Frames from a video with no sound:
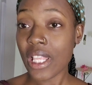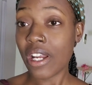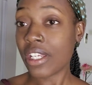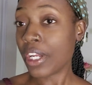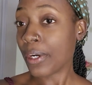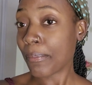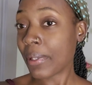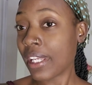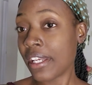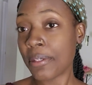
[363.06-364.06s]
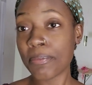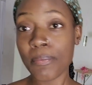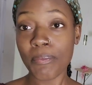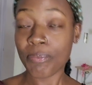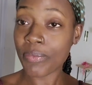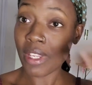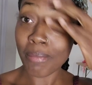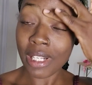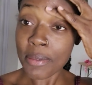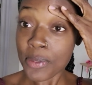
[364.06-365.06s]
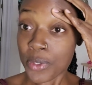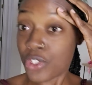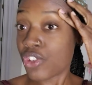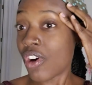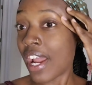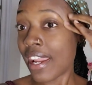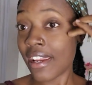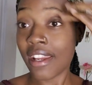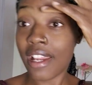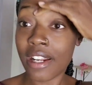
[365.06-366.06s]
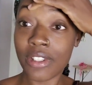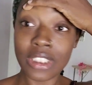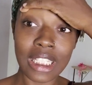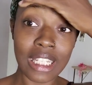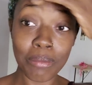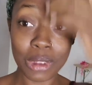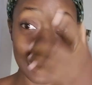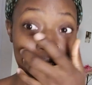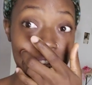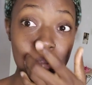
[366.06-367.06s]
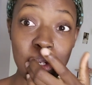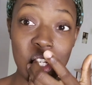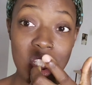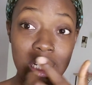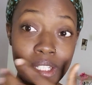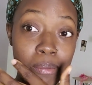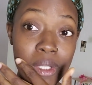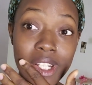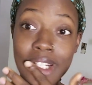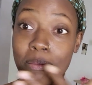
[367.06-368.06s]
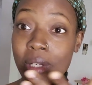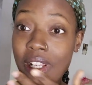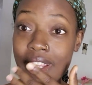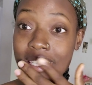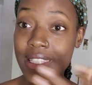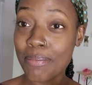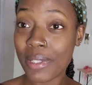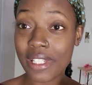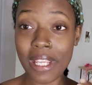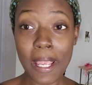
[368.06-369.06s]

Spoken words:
on the airplane and my lips were dry and I was like, I'm gonna just gap on a little bit of lip gloss, but